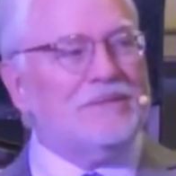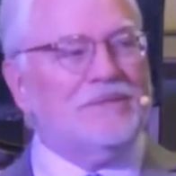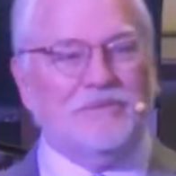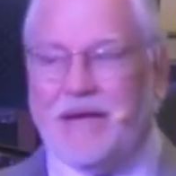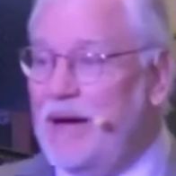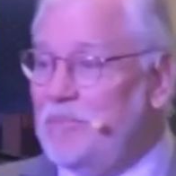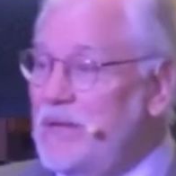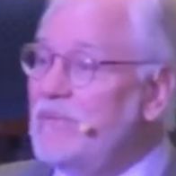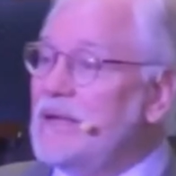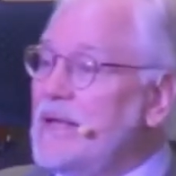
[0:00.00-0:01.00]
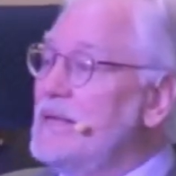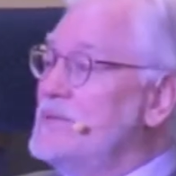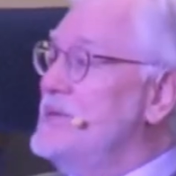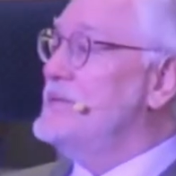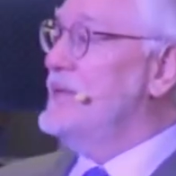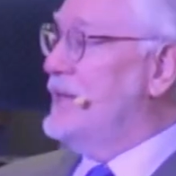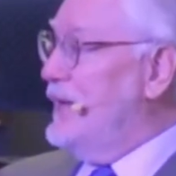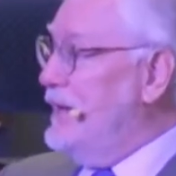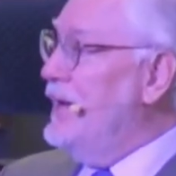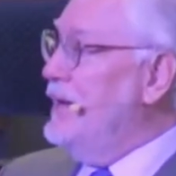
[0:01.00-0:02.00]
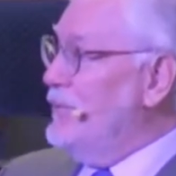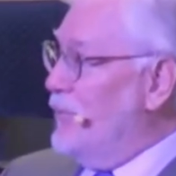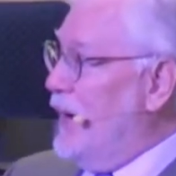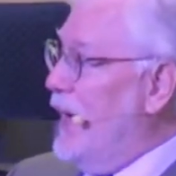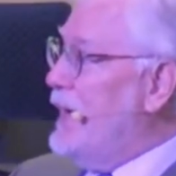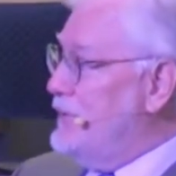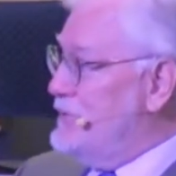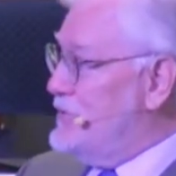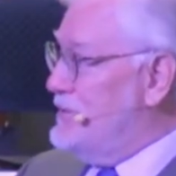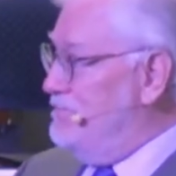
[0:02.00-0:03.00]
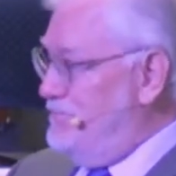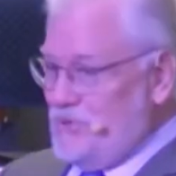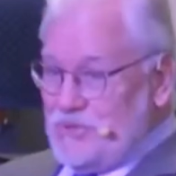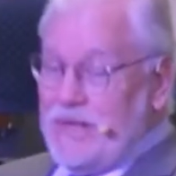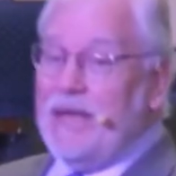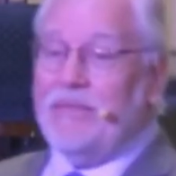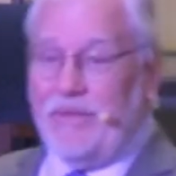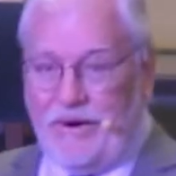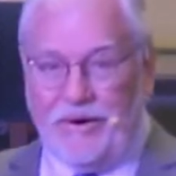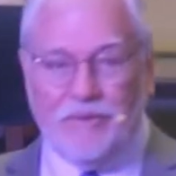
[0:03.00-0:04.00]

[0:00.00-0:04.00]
of captivity in the sense that they were, had to stay there,